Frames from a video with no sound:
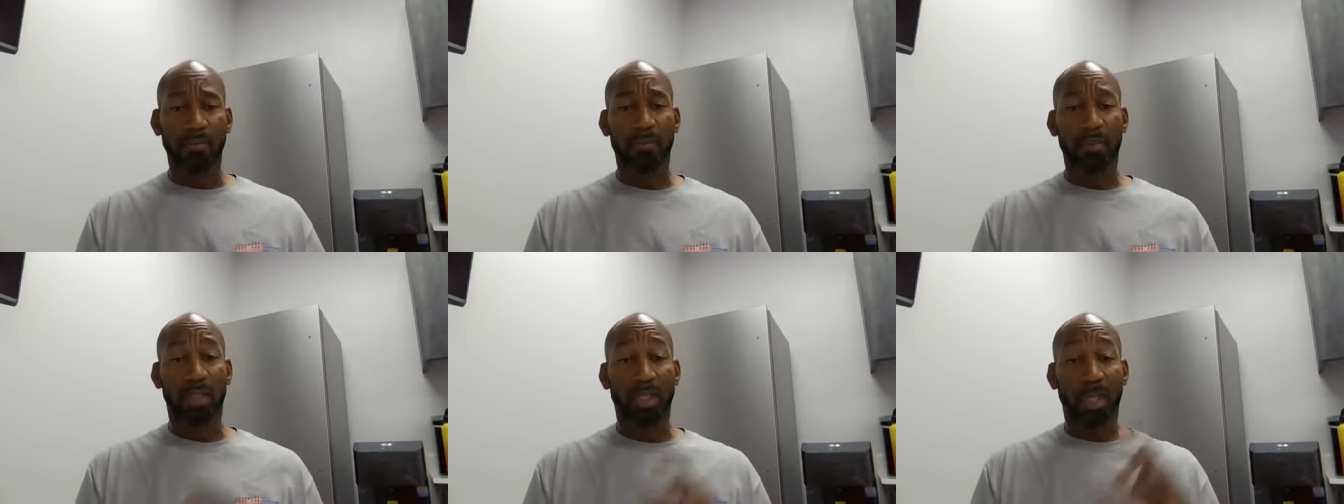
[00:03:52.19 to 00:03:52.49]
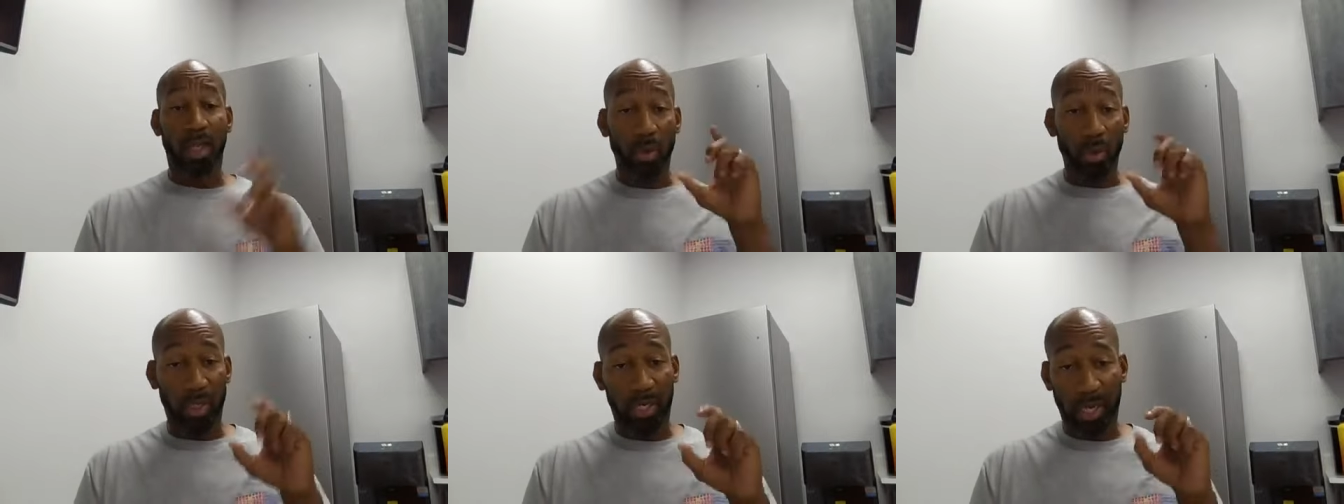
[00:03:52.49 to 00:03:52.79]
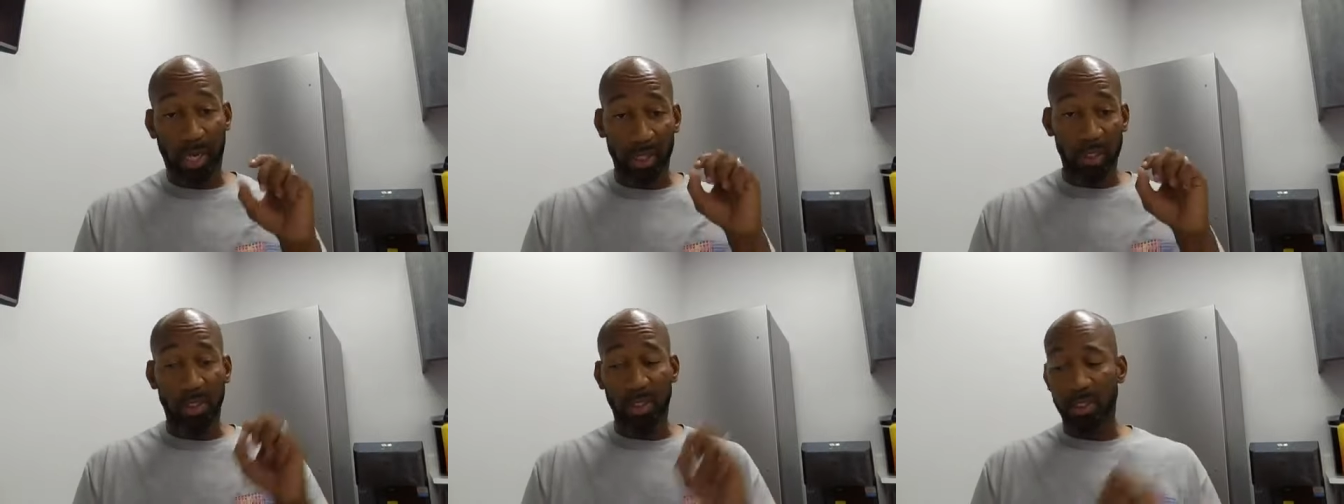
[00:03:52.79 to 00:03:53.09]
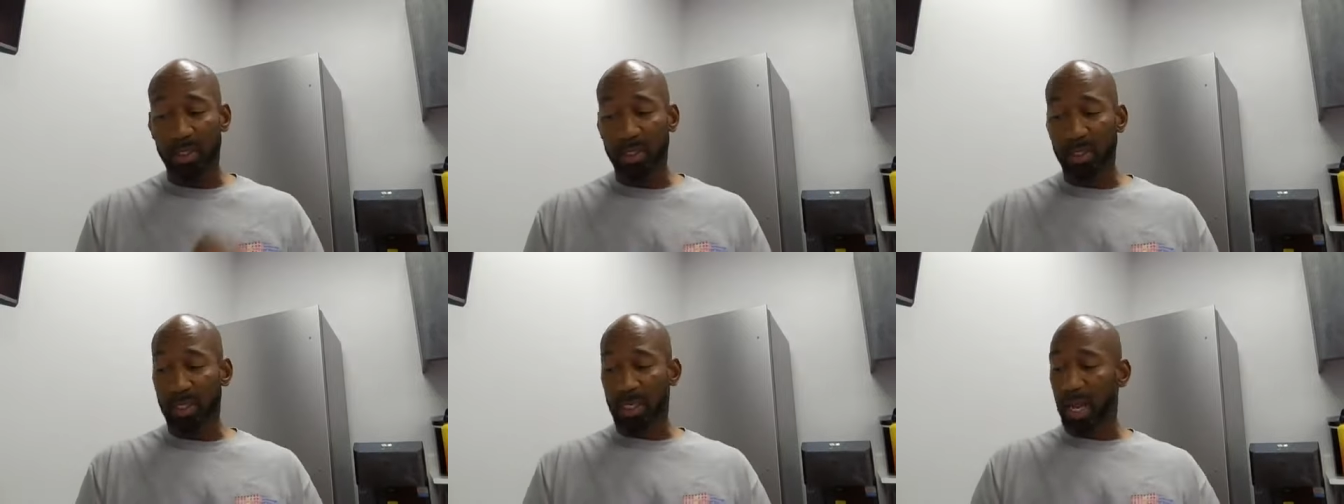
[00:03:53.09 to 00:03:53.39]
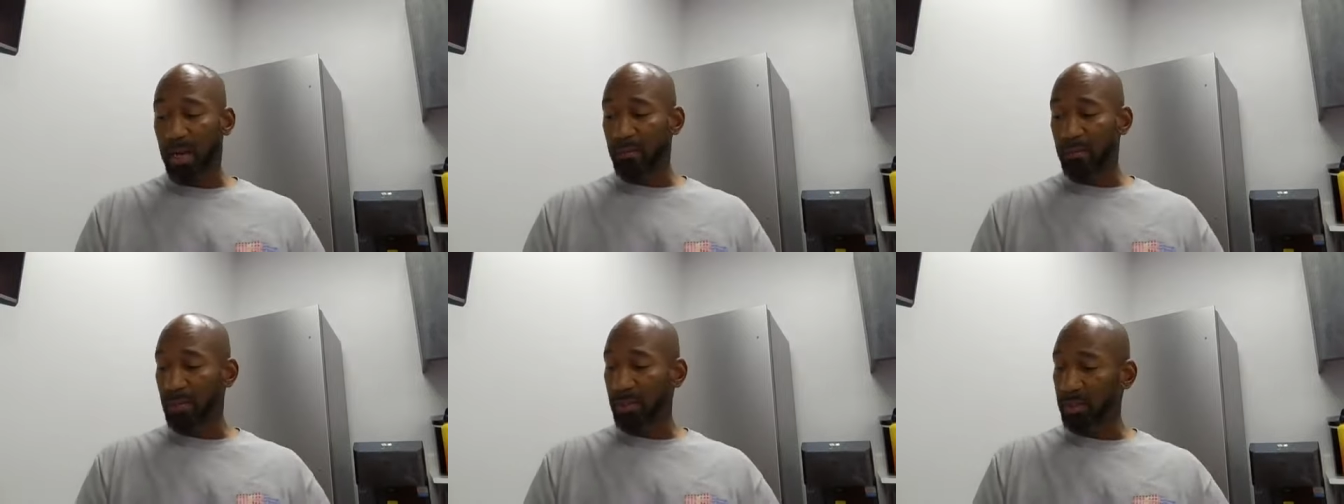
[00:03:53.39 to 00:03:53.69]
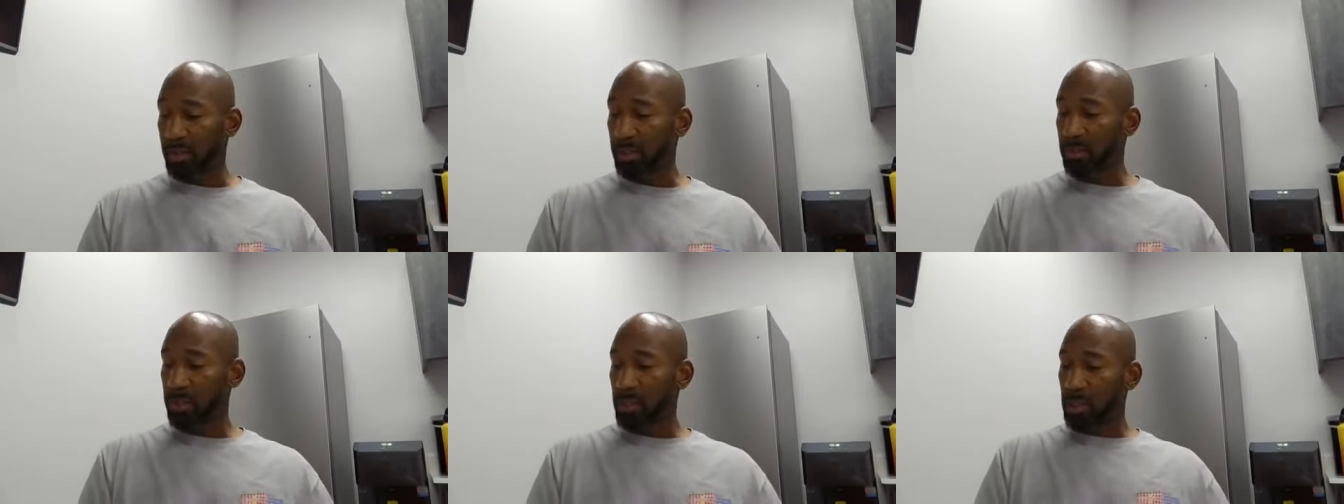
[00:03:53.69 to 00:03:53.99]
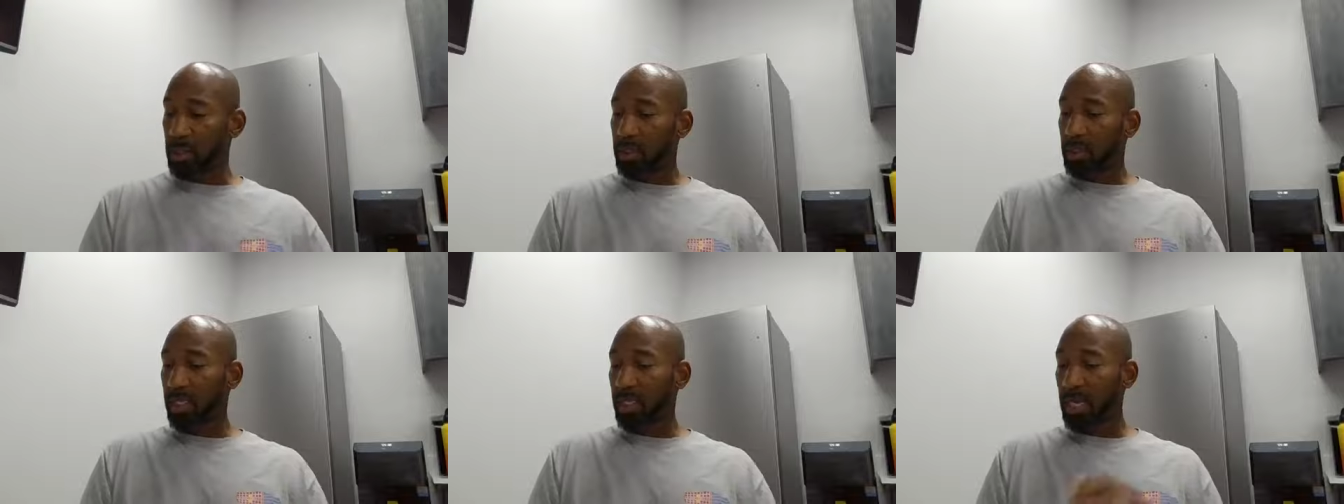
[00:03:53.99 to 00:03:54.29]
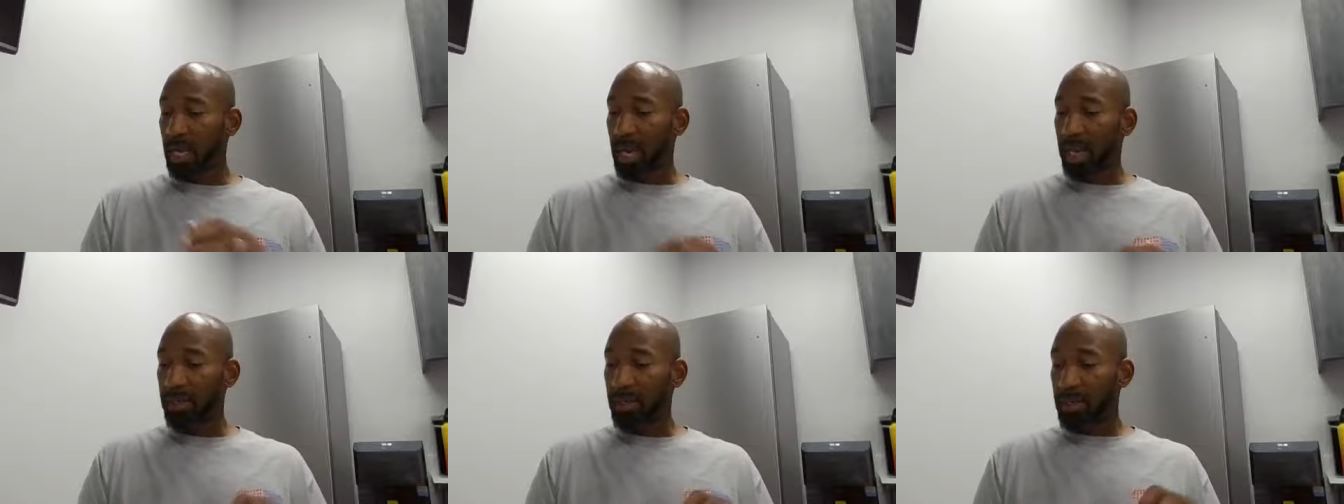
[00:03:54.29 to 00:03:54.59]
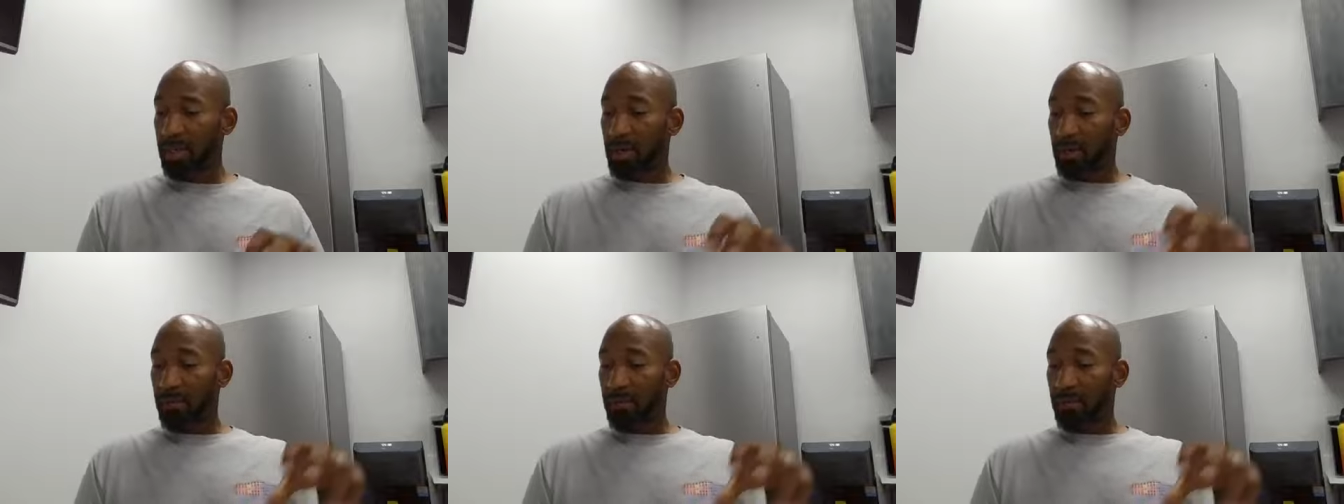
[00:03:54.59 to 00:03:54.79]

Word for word: the lowercase g, the God of this, the God,